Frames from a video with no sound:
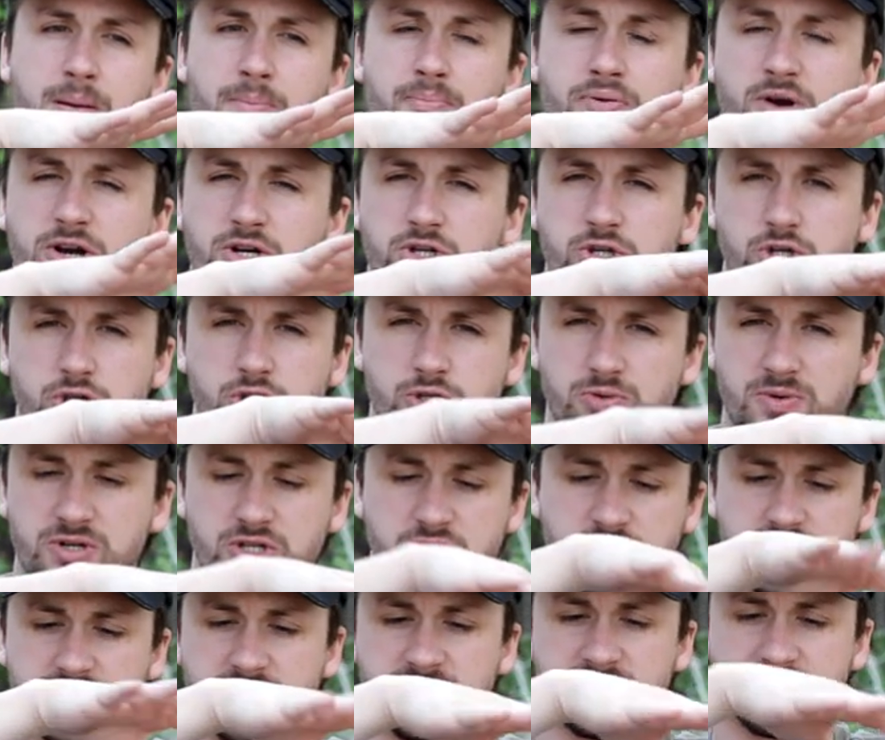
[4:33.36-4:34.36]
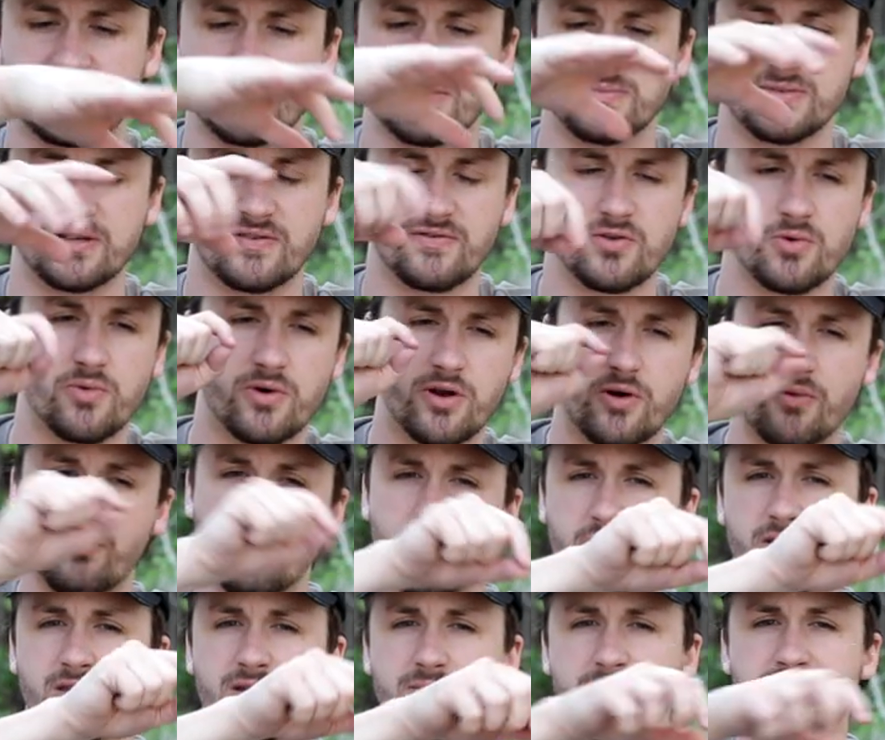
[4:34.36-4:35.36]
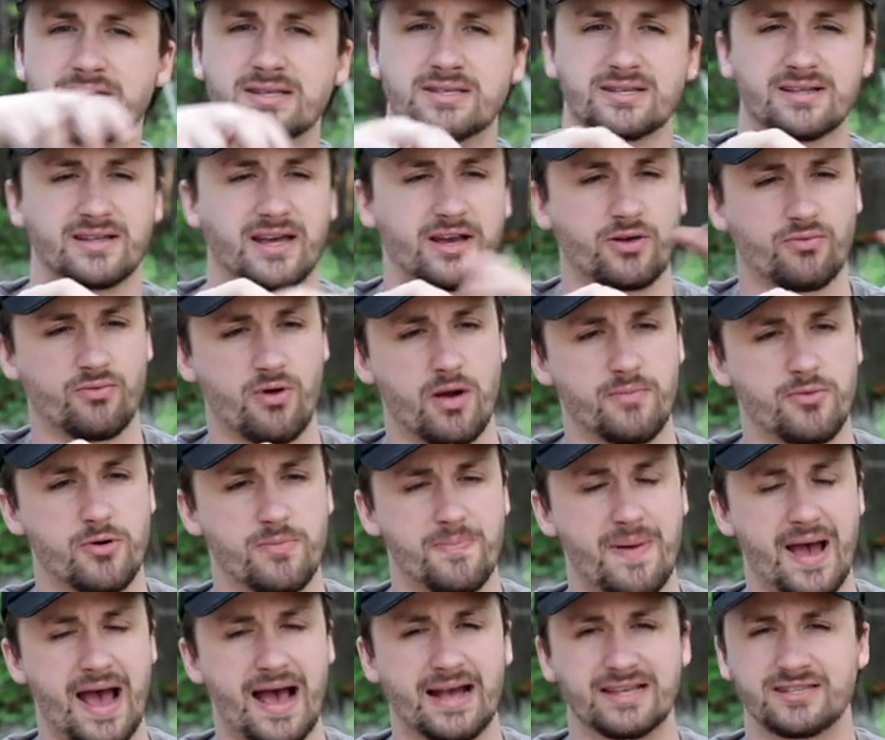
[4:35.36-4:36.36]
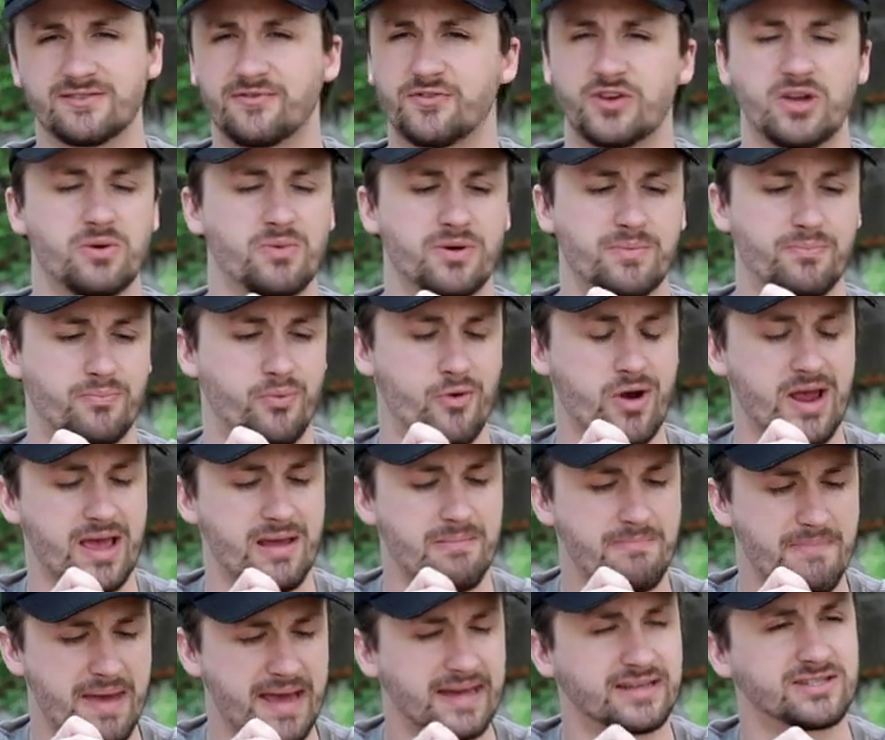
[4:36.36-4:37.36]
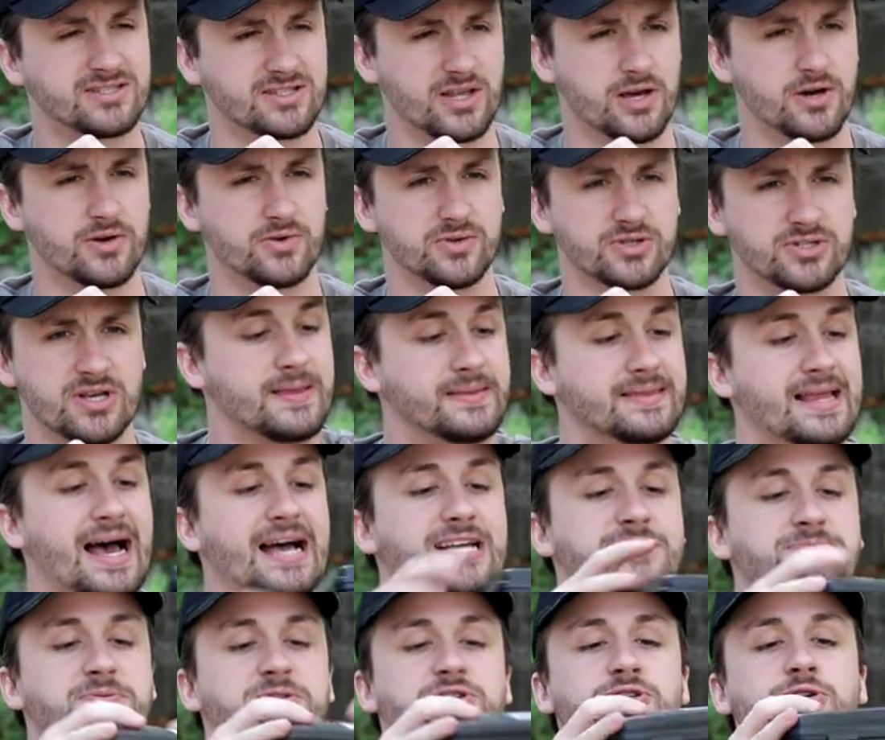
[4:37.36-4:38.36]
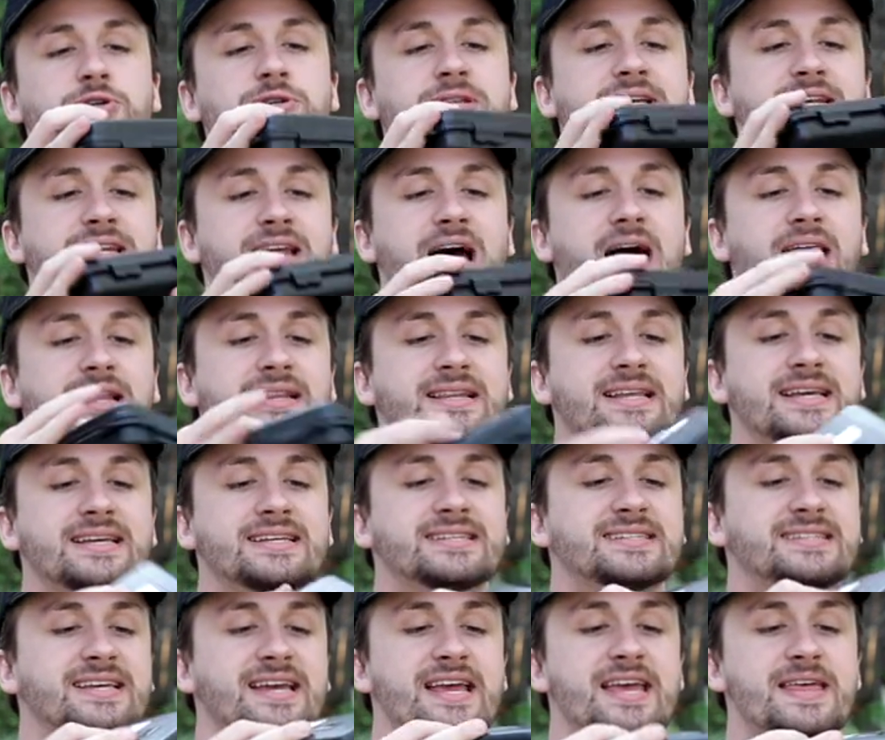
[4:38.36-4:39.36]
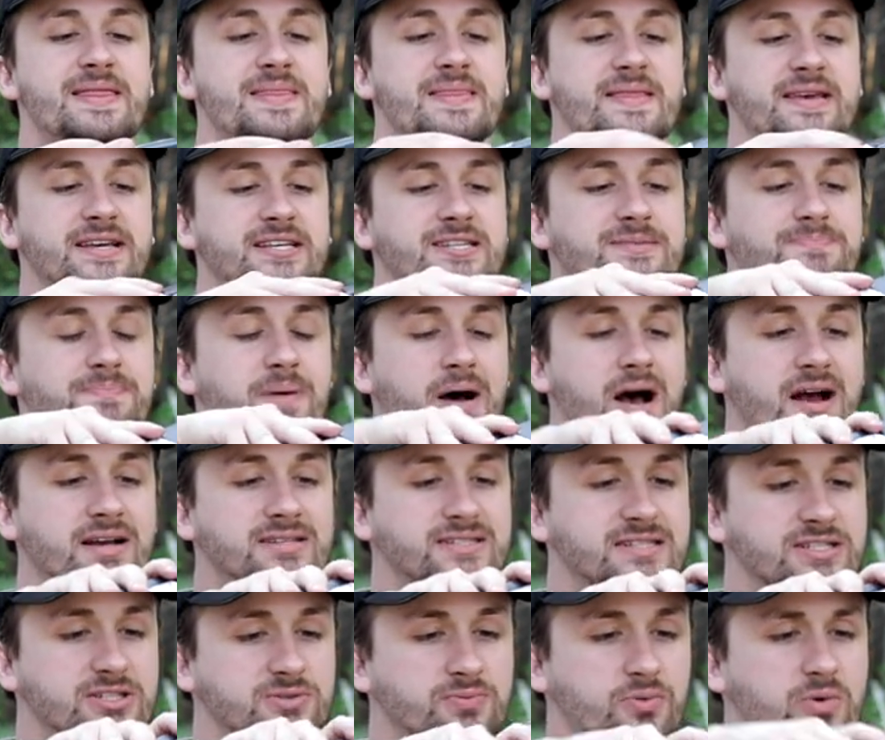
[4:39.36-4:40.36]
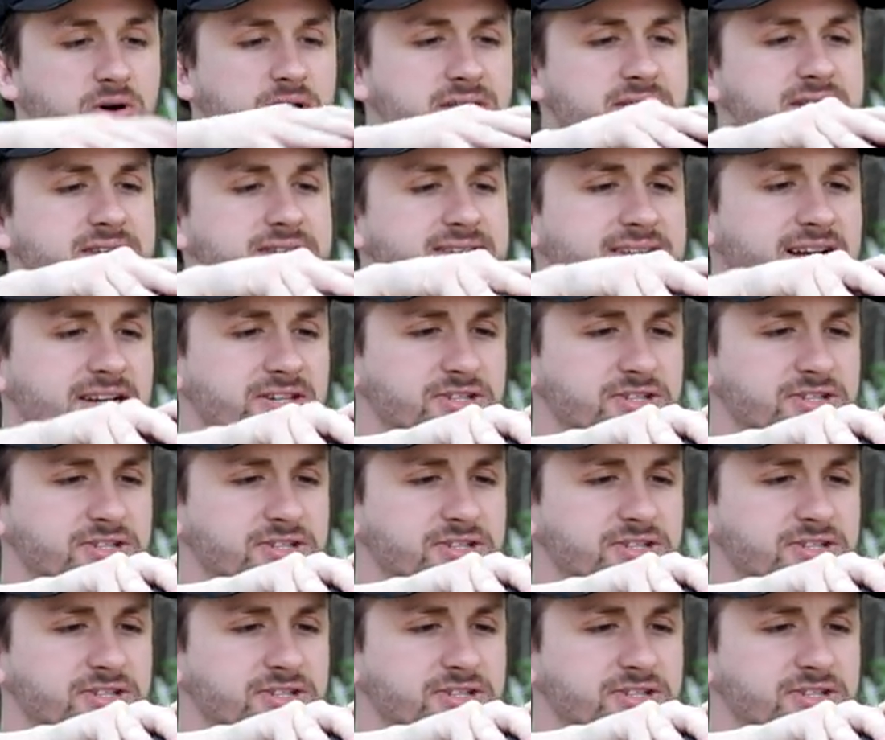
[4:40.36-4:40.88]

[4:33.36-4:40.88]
pressure switch systems if you want to run them into like rubber pads. I forget what brand makes those. Last but certainly not least in this box is one that's